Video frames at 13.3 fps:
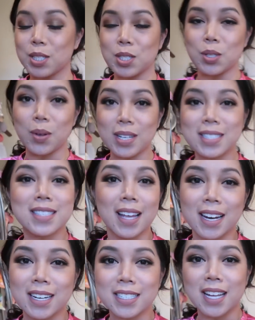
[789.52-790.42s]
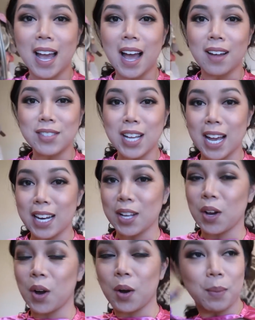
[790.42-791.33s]
I was so excited to have
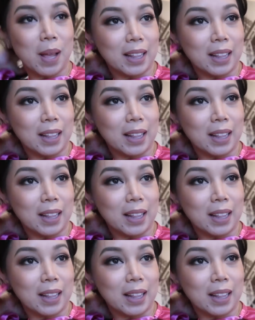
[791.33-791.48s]
daddy home.